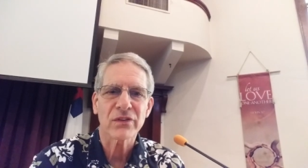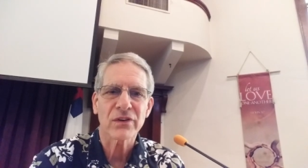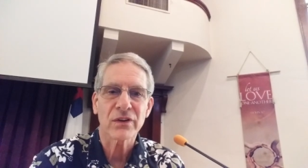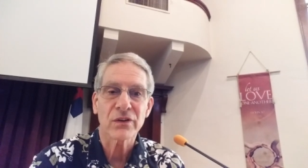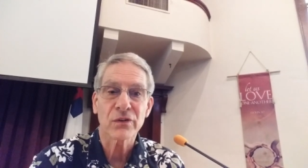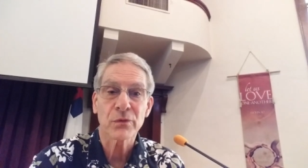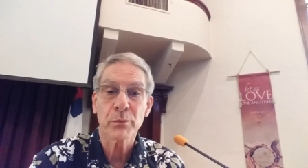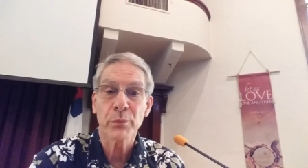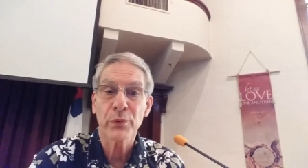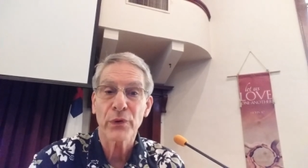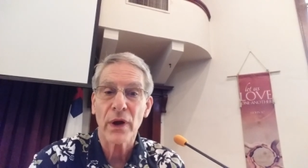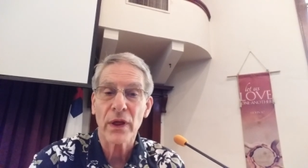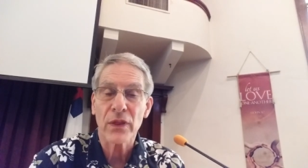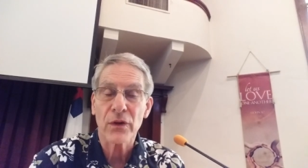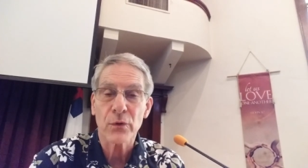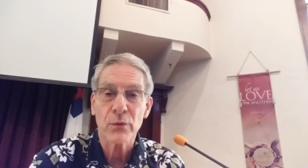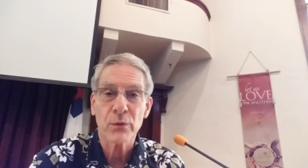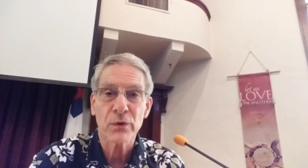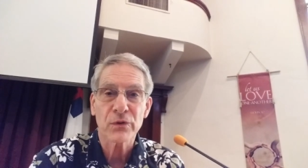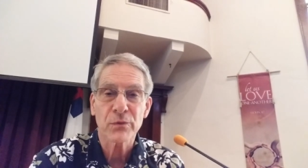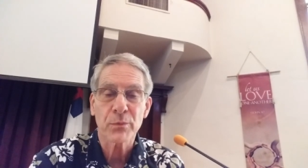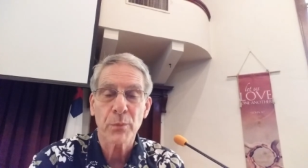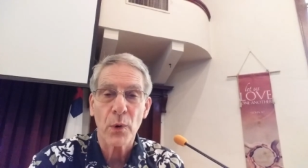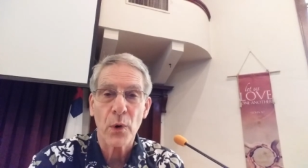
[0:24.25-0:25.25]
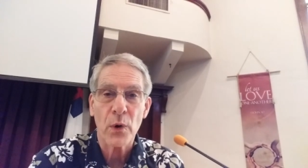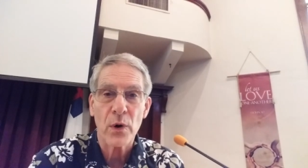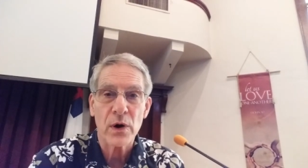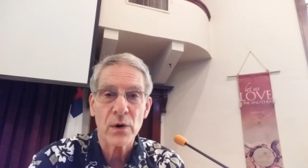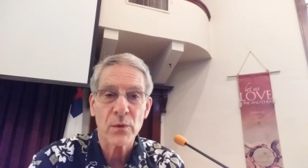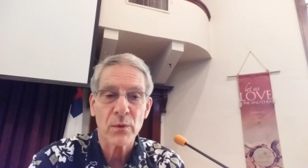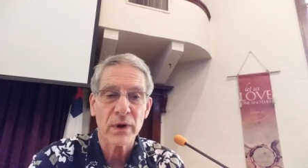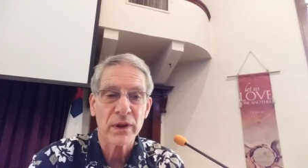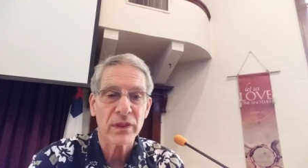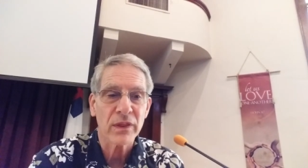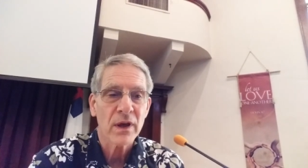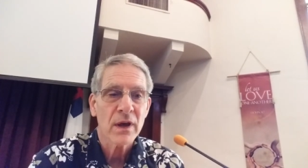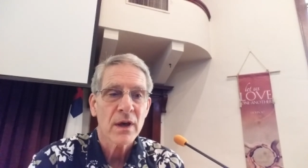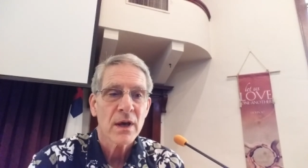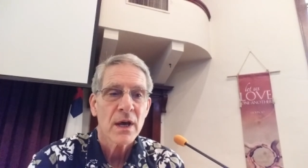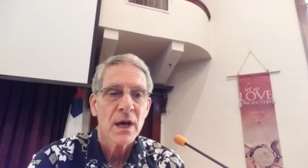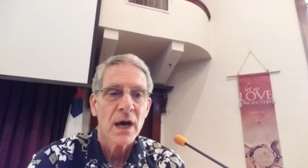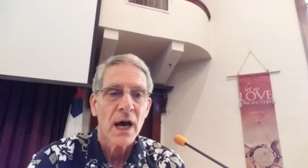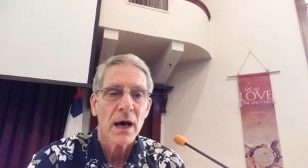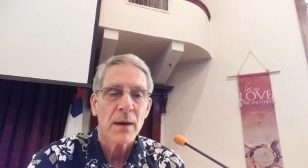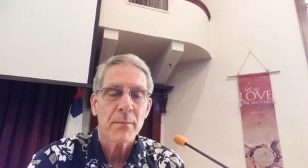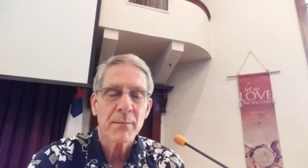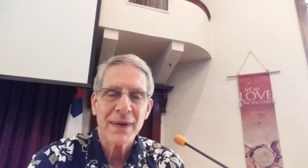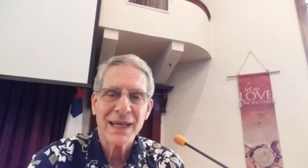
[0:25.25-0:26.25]
His brother was born with
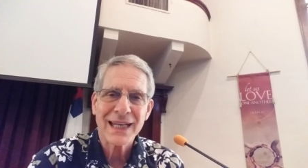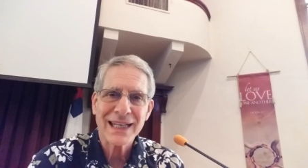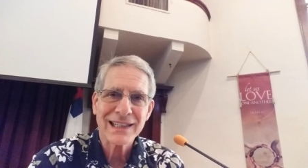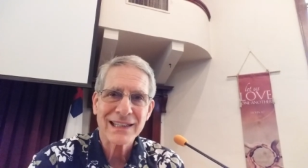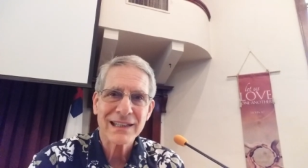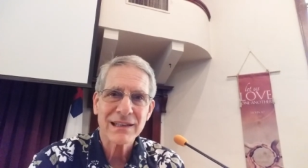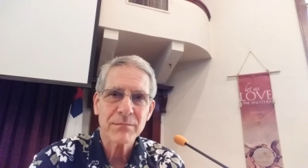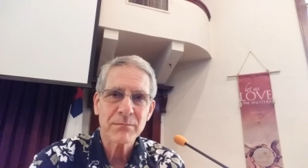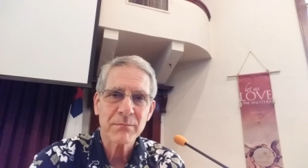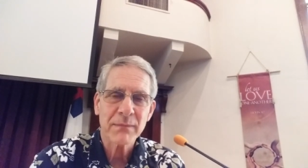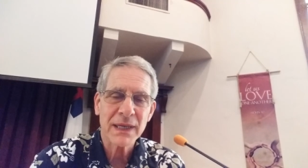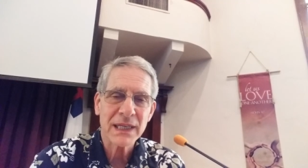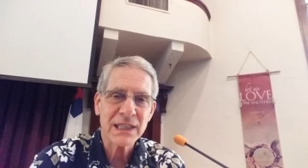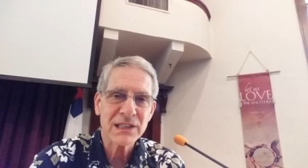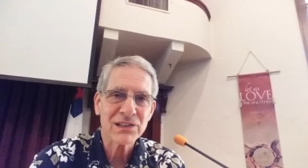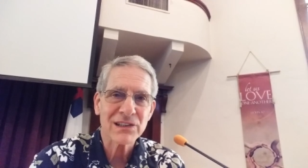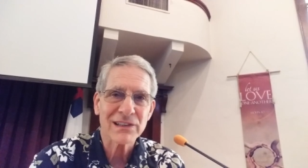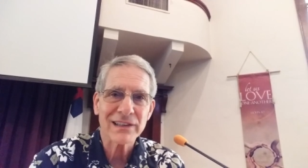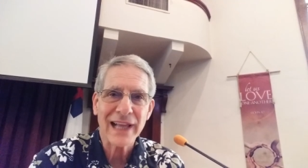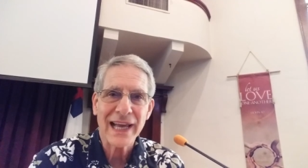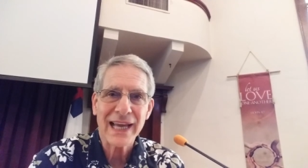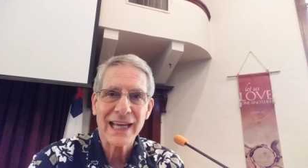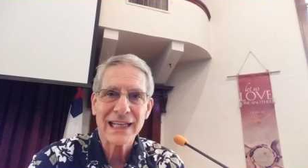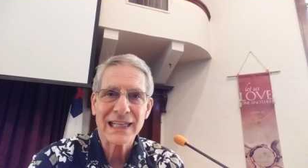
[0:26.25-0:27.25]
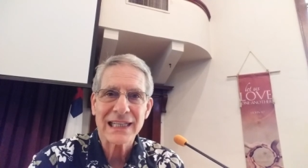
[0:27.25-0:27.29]
men- mental